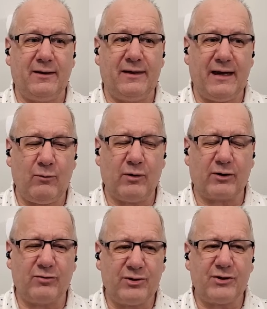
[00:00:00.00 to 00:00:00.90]
they were
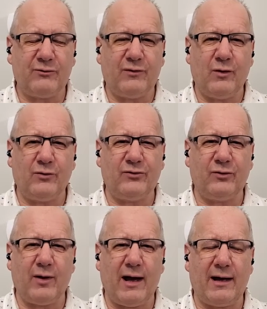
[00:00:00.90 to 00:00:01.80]
Christian folks
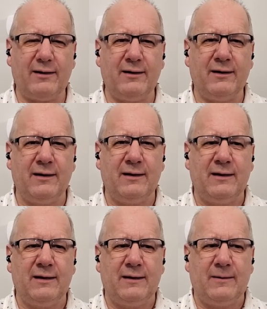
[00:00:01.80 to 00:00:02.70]
who had
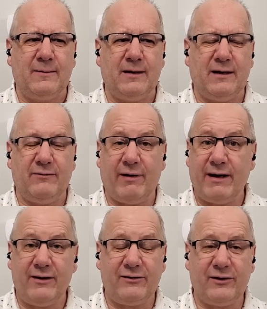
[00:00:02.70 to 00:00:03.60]

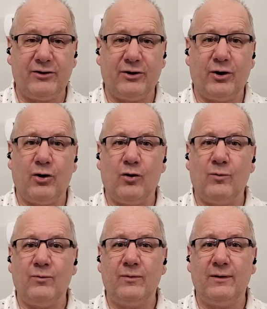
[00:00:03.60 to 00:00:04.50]
invited us into their
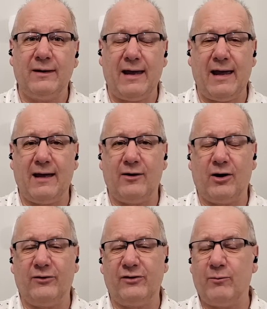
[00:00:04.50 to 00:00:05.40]
home, and
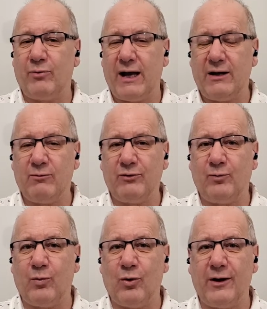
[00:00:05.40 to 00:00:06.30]
our son Brandon was
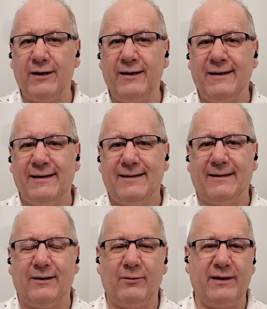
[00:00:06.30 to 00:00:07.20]
born
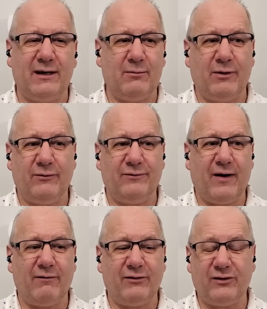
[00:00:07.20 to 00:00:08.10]
within about
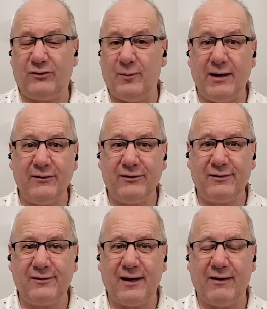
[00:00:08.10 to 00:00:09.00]
5 or 6 months
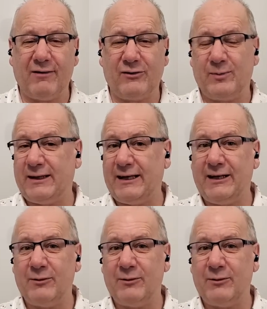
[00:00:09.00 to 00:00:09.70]
of us beginning